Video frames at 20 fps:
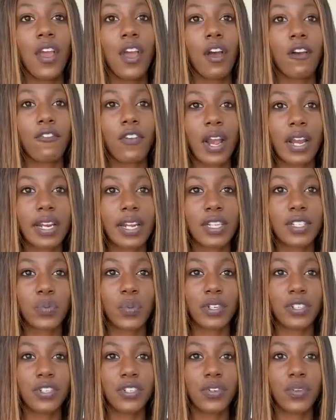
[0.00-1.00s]
Fridays,
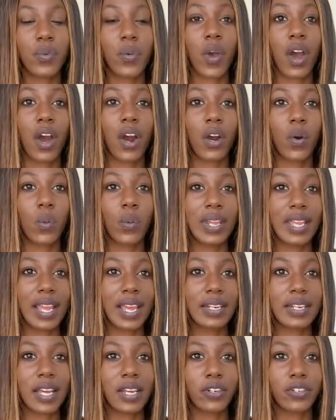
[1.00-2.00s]
we do our
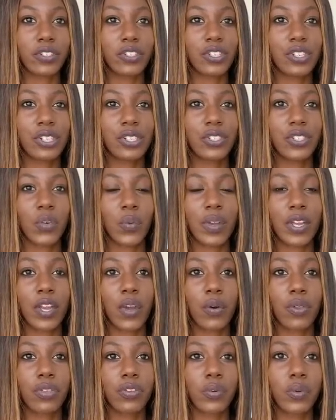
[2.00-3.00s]
weekend energy. So we
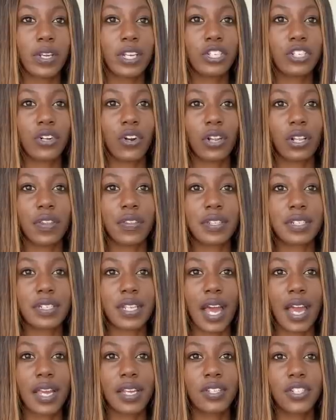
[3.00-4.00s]
go through each and all of the
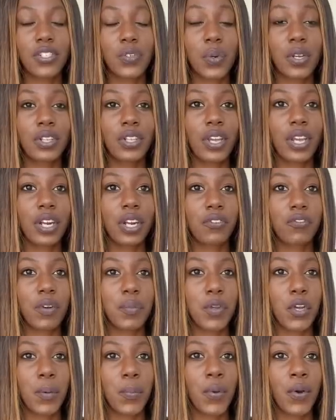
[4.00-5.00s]
signs. You can look at it from
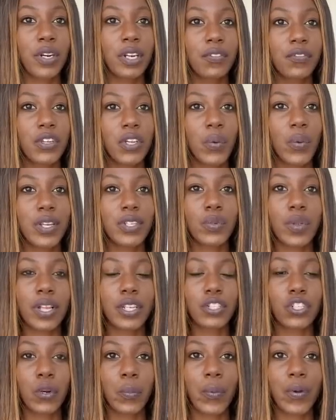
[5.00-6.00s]
your point of view as well
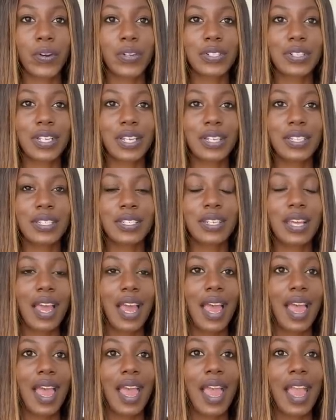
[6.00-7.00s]
as your person's.
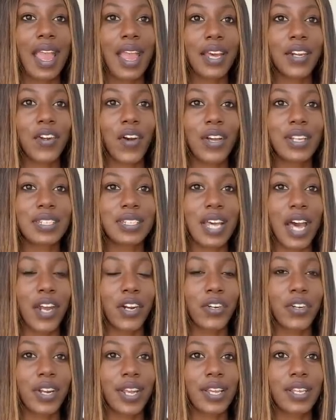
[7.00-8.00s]
And on
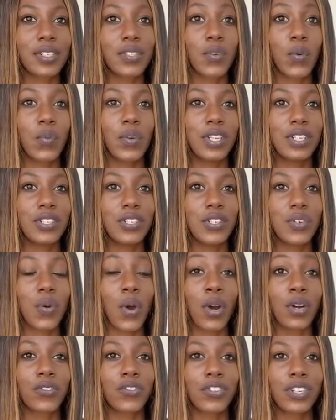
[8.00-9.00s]
Saturdays, we do
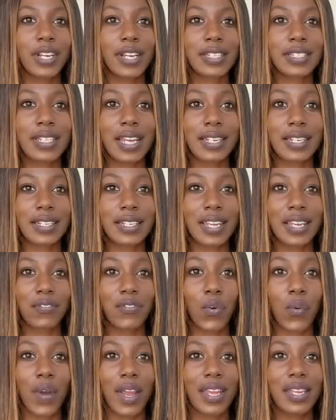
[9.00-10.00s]
our free extended
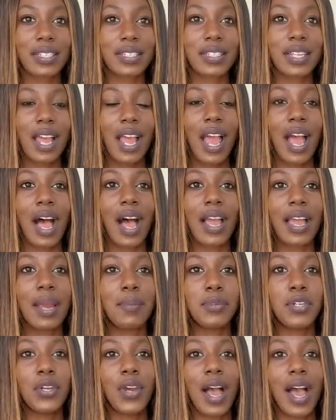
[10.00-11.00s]
giveaways. I
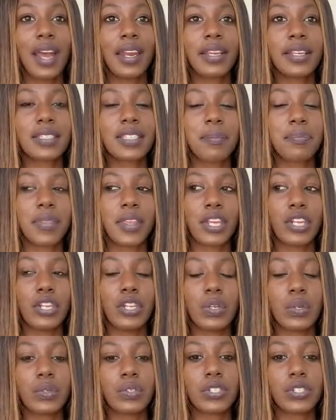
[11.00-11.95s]
am adding something new.